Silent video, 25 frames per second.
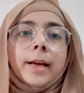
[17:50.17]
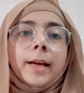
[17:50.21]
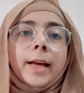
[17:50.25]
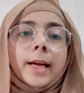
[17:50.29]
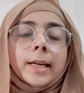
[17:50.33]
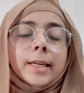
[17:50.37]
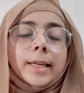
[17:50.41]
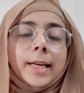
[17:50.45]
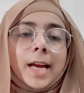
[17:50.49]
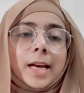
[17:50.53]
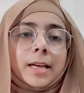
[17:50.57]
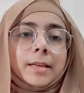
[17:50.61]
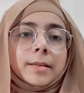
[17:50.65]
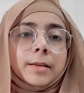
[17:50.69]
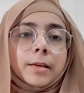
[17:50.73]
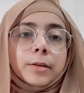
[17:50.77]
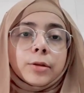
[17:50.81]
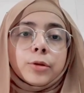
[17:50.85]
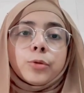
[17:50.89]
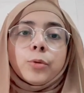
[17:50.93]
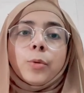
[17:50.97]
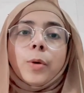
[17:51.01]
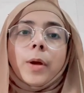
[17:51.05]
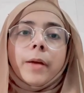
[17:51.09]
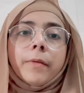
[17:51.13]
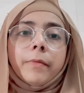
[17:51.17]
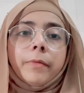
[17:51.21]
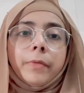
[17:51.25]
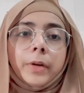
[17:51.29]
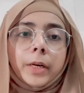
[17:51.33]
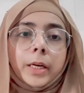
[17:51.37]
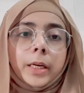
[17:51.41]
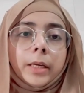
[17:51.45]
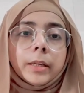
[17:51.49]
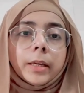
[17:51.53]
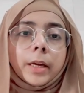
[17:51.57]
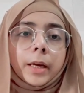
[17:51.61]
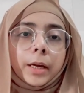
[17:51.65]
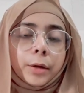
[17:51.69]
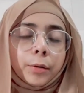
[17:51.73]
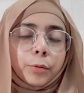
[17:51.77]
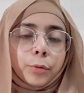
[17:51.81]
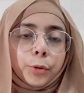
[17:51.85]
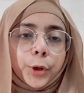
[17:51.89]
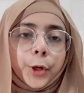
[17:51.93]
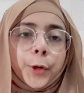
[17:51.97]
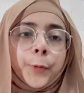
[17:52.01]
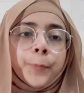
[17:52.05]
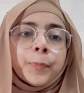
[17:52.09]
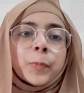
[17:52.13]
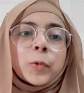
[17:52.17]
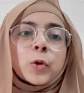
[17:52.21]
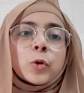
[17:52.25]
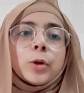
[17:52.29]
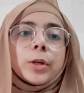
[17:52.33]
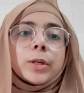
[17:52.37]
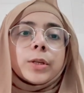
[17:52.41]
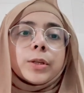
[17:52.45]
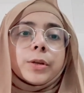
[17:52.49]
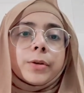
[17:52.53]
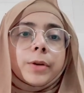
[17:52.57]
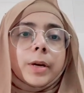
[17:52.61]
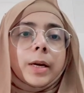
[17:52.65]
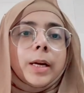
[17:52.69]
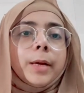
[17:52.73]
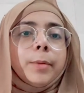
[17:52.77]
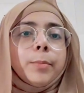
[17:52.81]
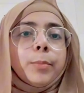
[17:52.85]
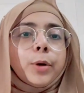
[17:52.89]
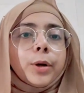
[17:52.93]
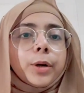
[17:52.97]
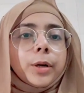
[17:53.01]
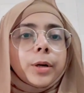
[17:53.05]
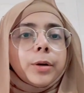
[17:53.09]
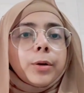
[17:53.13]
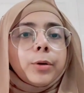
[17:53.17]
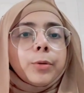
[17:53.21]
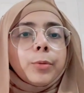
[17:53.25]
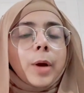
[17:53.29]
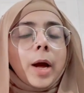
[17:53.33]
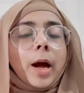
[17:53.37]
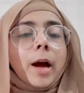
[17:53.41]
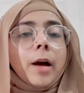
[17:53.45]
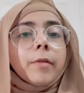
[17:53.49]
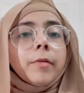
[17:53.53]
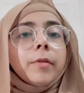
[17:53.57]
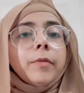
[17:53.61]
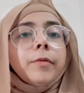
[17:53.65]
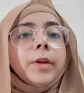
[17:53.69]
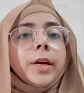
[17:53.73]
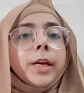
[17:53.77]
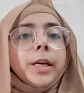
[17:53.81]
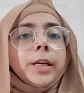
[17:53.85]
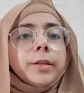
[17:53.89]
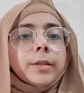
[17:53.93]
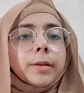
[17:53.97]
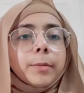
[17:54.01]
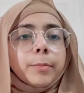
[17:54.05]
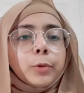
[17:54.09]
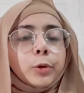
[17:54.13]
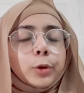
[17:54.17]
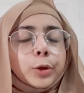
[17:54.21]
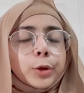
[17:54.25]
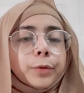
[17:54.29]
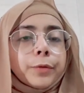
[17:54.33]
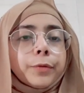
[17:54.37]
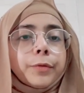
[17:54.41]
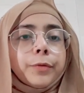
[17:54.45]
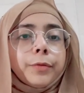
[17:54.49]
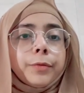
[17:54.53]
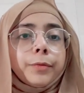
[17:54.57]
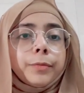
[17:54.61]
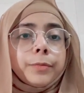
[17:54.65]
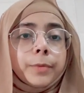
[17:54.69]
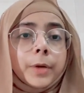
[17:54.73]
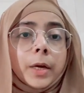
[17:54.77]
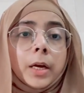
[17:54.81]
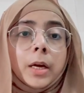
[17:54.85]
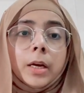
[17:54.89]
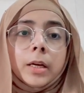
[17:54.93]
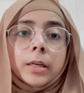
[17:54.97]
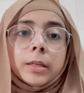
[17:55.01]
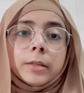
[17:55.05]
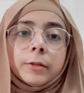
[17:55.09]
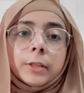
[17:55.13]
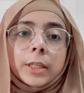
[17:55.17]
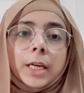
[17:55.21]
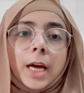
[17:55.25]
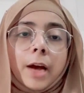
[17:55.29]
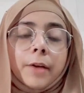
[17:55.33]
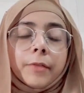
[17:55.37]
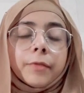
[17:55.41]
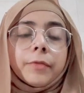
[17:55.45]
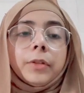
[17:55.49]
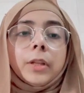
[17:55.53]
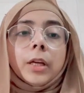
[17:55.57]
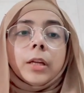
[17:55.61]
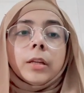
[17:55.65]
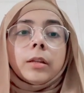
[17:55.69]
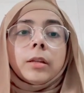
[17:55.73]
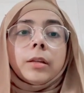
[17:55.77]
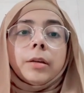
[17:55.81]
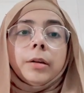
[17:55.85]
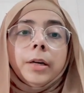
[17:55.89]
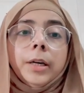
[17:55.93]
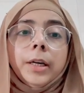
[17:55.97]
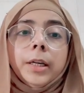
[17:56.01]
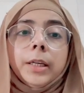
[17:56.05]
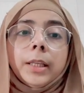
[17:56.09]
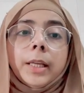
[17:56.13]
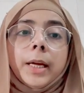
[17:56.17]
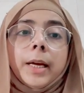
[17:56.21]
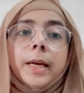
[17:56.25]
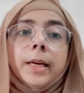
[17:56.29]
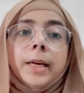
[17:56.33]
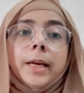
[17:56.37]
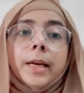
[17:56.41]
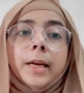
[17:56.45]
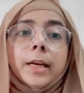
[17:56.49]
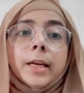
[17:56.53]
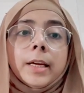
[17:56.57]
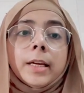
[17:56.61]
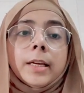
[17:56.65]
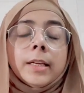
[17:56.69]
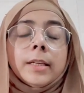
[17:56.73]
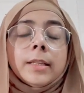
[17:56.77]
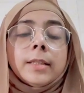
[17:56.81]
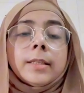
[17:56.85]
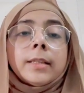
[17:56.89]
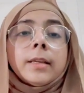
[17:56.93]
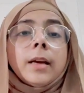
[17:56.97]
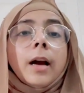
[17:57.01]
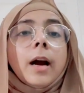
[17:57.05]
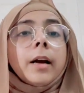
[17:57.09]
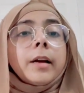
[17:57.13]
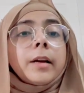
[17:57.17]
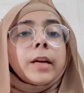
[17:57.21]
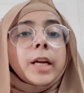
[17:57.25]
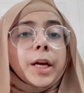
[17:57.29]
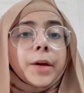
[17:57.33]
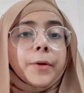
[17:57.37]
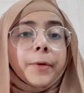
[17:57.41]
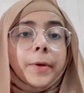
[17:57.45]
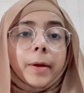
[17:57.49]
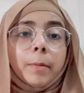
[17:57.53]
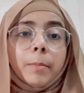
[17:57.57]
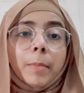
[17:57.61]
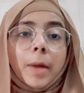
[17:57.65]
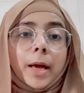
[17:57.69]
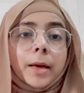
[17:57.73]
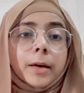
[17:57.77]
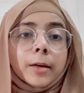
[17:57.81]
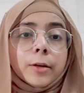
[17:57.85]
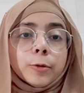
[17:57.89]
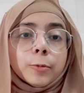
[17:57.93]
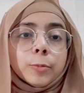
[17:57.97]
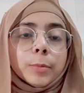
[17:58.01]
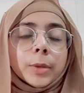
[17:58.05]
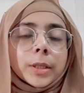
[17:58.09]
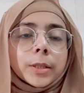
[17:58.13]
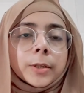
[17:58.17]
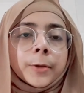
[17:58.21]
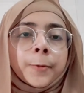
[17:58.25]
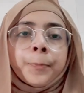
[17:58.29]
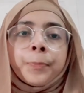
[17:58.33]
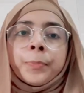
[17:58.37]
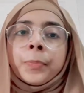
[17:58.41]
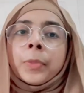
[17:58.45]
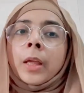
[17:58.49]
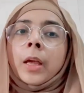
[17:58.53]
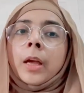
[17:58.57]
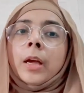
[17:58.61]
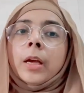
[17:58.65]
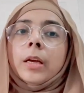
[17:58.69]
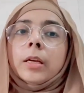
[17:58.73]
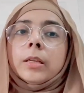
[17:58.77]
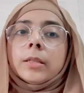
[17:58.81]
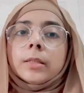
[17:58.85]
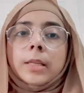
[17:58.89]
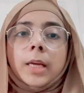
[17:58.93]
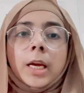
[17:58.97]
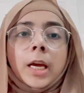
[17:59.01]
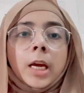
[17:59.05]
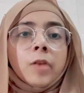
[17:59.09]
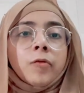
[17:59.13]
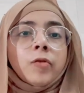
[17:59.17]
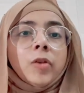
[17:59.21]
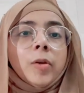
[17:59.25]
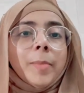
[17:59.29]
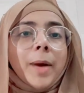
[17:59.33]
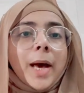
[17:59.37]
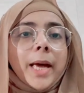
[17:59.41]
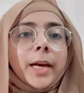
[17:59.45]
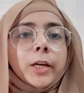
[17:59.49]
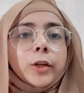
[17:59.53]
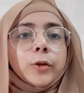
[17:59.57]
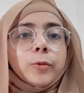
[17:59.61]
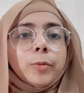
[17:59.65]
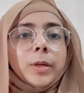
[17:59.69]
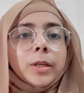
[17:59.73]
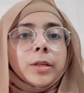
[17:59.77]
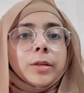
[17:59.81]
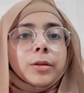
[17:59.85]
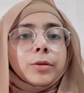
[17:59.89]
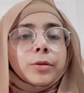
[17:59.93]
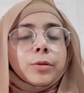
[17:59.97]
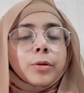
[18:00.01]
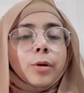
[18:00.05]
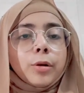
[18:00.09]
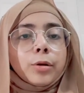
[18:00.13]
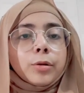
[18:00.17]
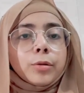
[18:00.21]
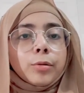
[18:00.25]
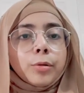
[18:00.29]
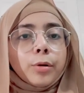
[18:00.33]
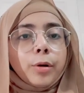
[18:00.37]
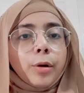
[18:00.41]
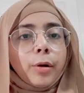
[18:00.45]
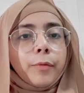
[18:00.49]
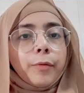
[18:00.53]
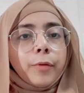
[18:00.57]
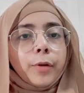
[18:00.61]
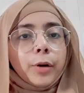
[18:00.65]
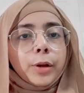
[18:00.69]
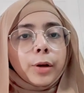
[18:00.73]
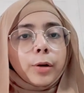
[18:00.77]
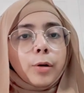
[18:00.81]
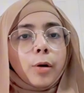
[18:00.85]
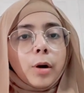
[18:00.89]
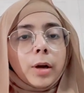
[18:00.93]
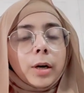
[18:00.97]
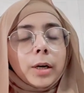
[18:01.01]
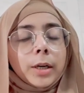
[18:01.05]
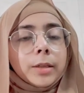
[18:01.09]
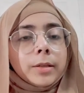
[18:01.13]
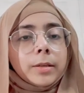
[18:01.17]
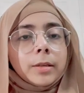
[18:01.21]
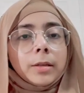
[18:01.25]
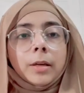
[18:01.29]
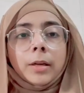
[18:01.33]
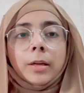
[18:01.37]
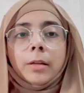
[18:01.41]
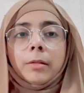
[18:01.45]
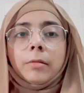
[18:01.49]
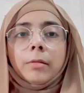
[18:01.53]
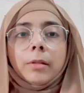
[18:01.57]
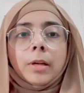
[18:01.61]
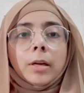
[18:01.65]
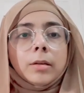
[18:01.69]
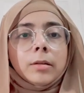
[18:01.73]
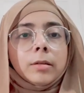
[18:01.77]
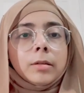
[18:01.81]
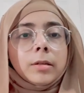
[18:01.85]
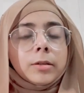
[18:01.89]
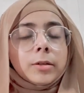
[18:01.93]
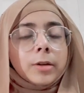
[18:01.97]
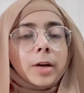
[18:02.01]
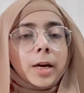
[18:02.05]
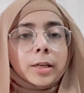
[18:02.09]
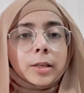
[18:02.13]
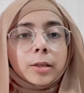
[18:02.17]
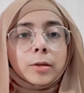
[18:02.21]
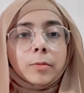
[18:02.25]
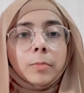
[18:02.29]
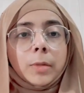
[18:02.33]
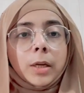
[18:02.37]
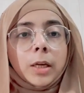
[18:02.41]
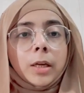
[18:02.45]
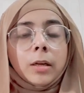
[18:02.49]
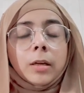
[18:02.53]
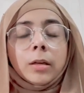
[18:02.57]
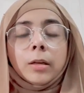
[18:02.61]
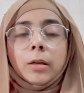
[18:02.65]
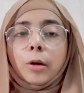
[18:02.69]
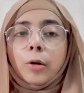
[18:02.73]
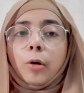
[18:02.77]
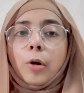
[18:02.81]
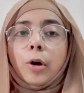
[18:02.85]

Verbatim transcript: get access to everything, okay? So it's really important to have a very supportive staff. The third thing is a caring management. See, if the management is not good for the college, then trust me, the